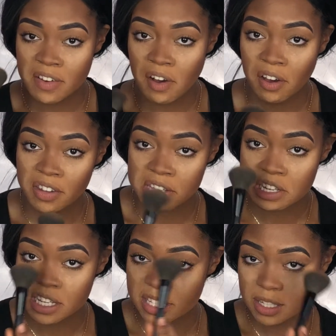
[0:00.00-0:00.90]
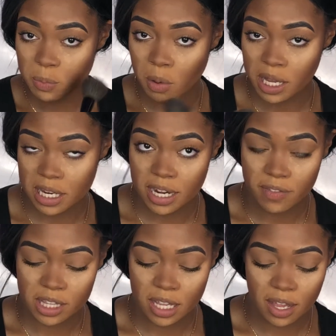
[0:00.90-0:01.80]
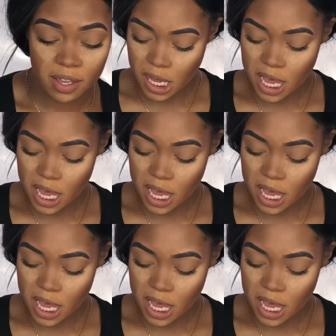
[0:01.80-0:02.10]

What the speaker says: and just blend everything in.